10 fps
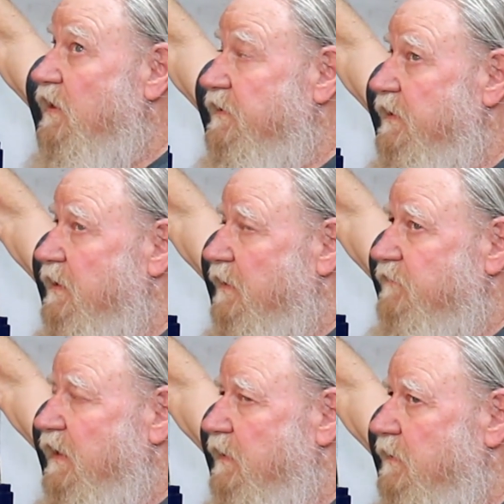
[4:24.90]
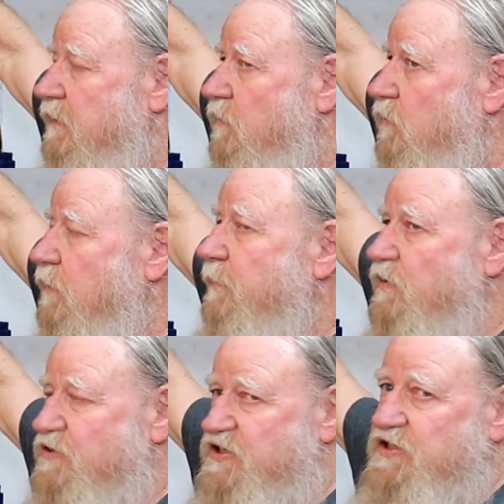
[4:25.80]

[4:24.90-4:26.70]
I think I've got almost